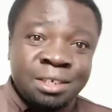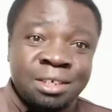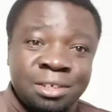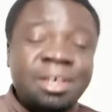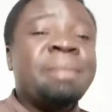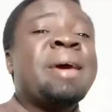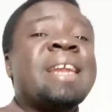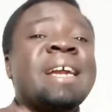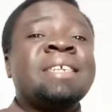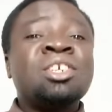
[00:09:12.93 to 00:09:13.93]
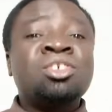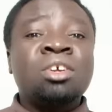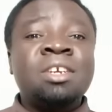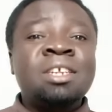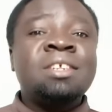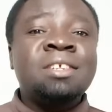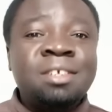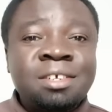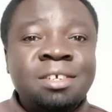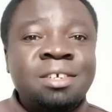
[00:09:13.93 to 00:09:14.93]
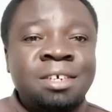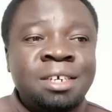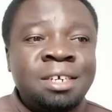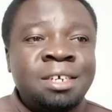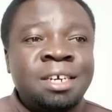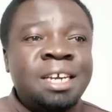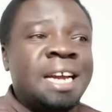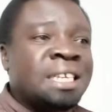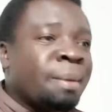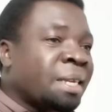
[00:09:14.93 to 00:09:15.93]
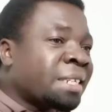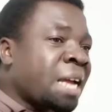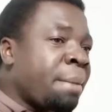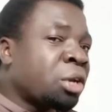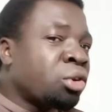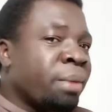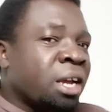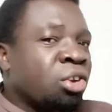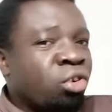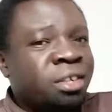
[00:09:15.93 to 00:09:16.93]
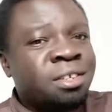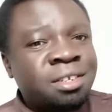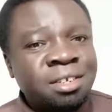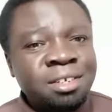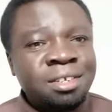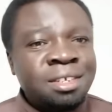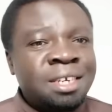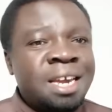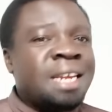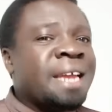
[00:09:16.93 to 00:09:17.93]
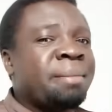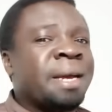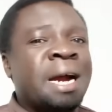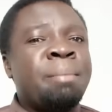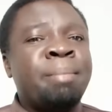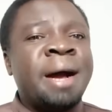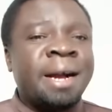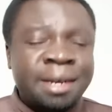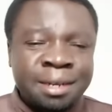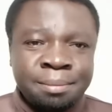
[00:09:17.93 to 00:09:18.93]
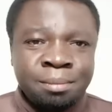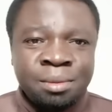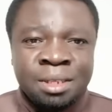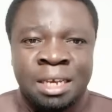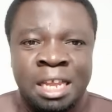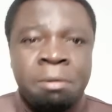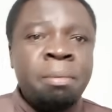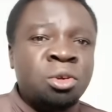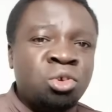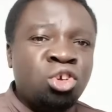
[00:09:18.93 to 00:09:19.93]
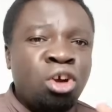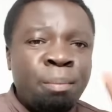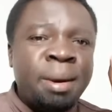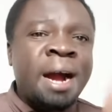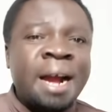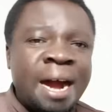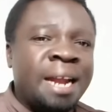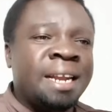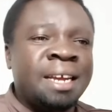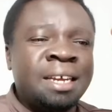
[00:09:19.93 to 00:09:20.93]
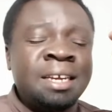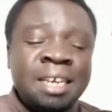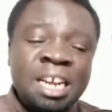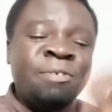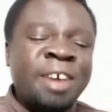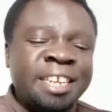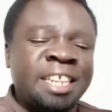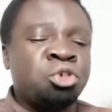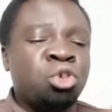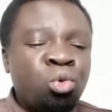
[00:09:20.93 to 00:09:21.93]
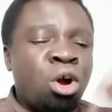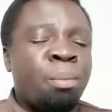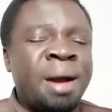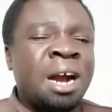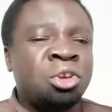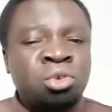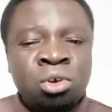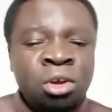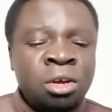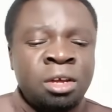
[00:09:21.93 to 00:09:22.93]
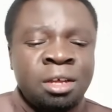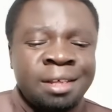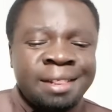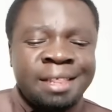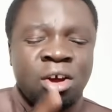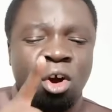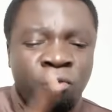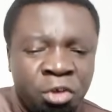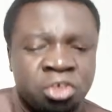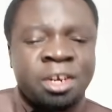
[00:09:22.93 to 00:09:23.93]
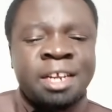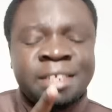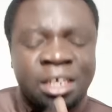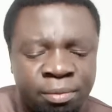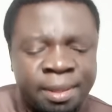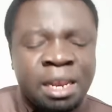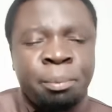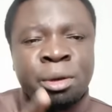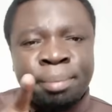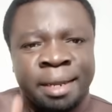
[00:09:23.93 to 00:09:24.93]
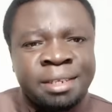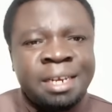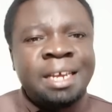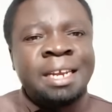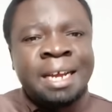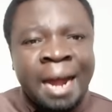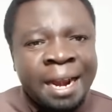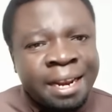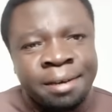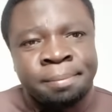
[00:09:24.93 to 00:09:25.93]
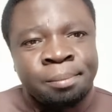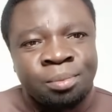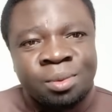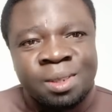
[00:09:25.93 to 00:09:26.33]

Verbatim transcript: So he made a decision. In as much as coming to make noise, anytime he come back, the people should go back and in fact they should walk back to the official residence of the deputy president in Karen,